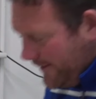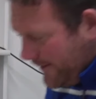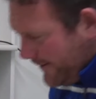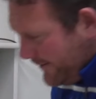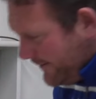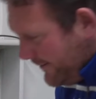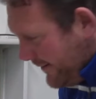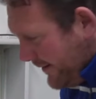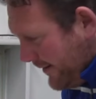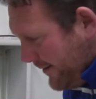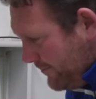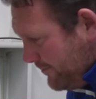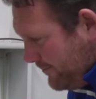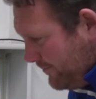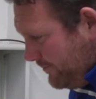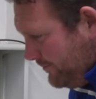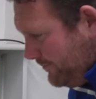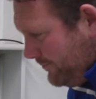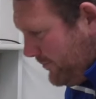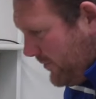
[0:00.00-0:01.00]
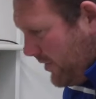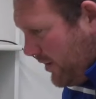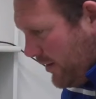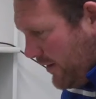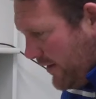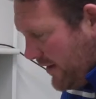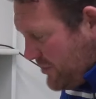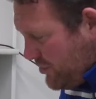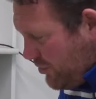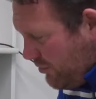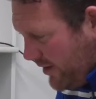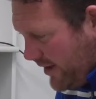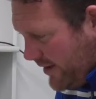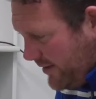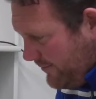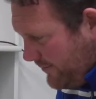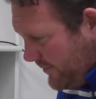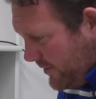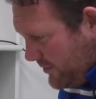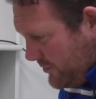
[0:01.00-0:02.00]
And you know, that's
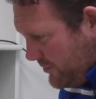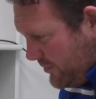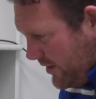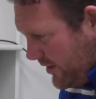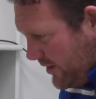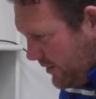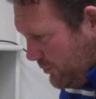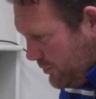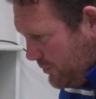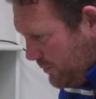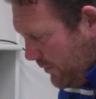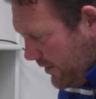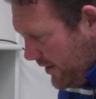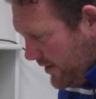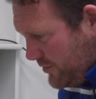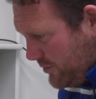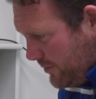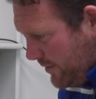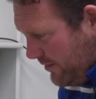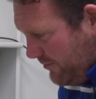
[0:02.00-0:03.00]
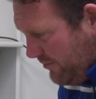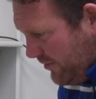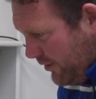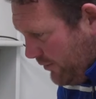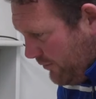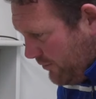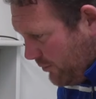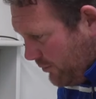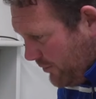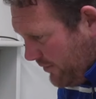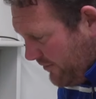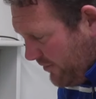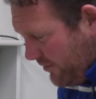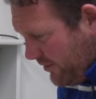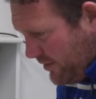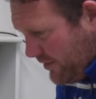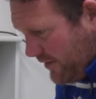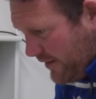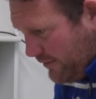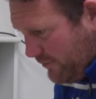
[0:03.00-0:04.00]
great. It was brilliant to be involved, and we're
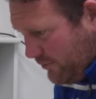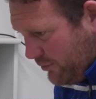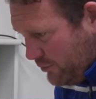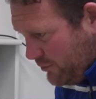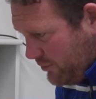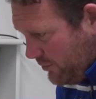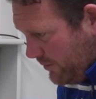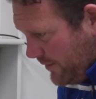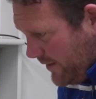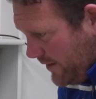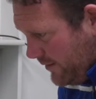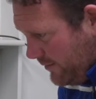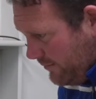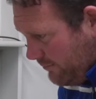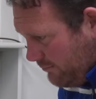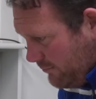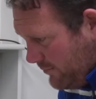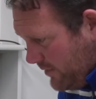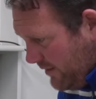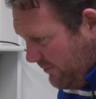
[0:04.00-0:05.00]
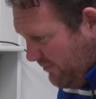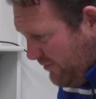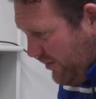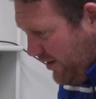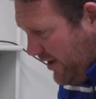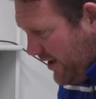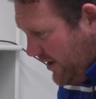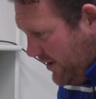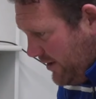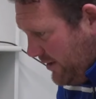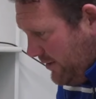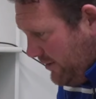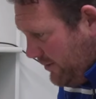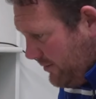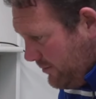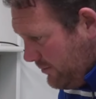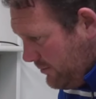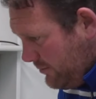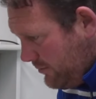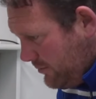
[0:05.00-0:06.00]
very thankful to being invited
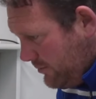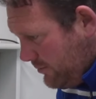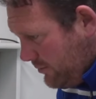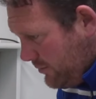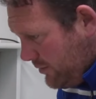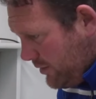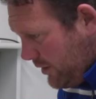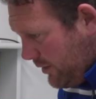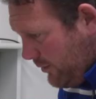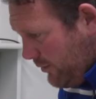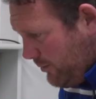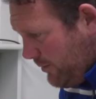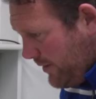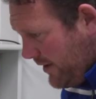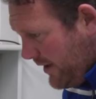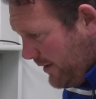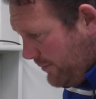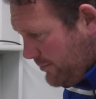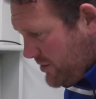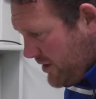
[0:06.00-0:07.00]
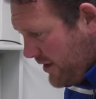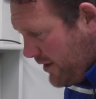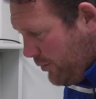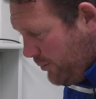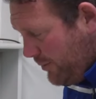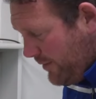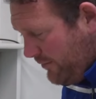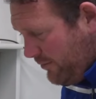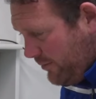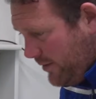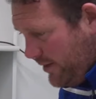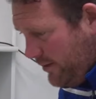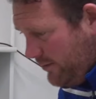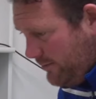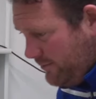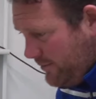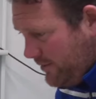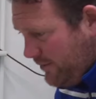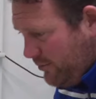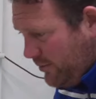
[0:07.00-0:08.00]
and, you know, and being able to help if we
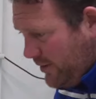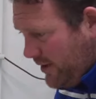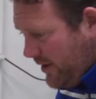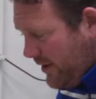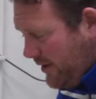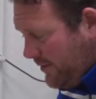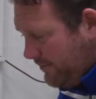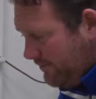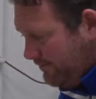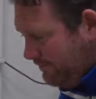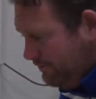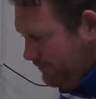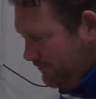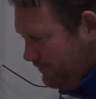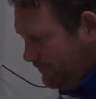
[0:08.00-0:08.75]
can.